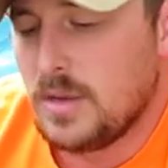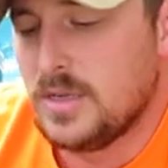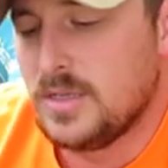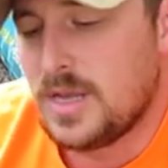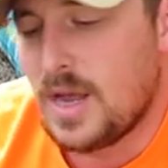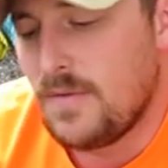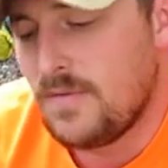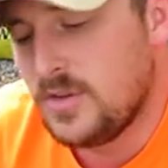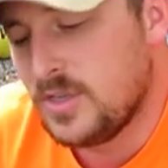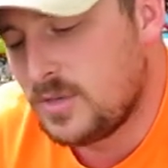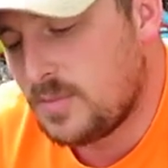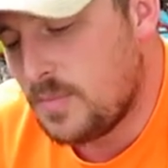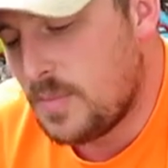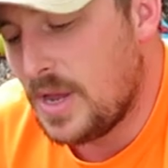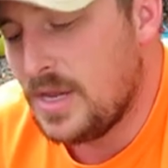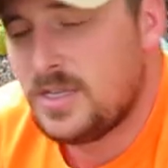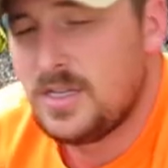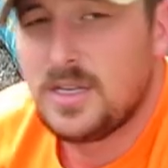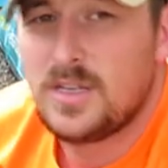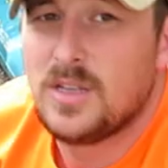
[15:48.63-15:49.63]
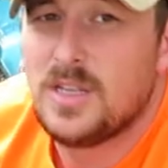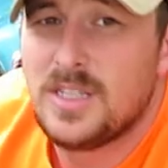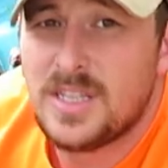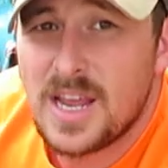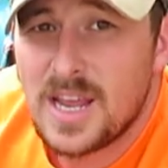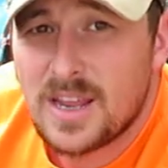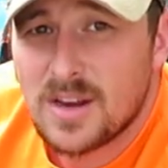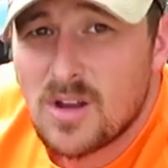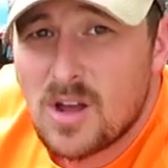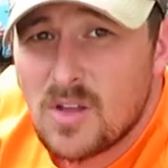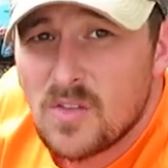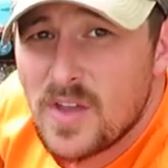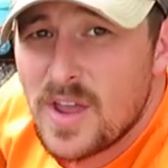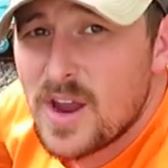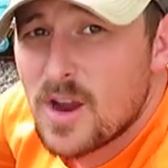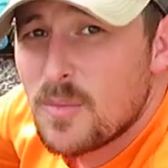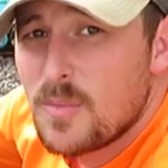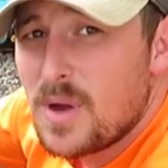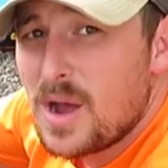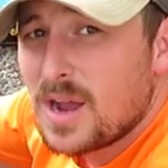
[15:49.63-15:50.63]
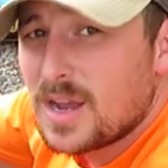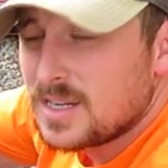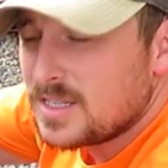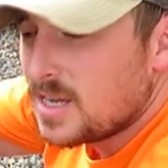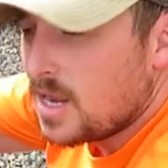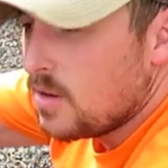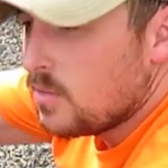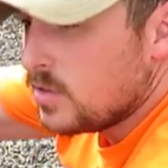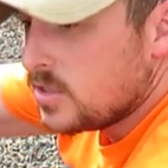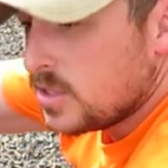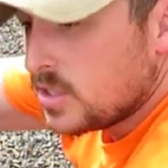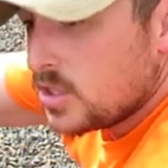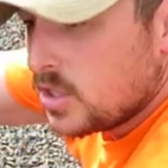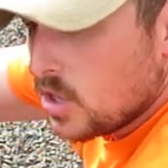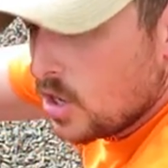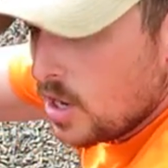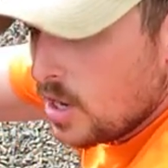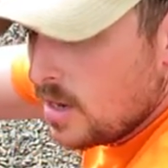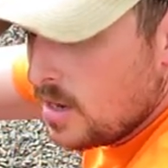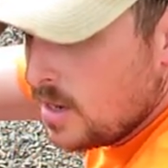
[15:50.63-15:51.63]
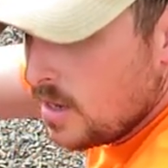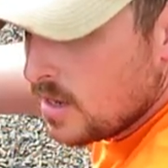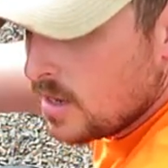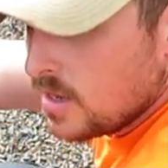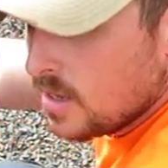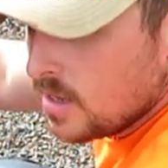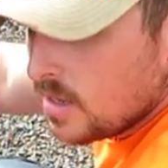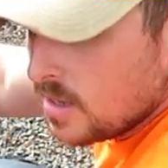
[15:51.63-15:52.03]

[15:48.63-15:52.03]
because I've just basically taken all the air pockets out, which is good.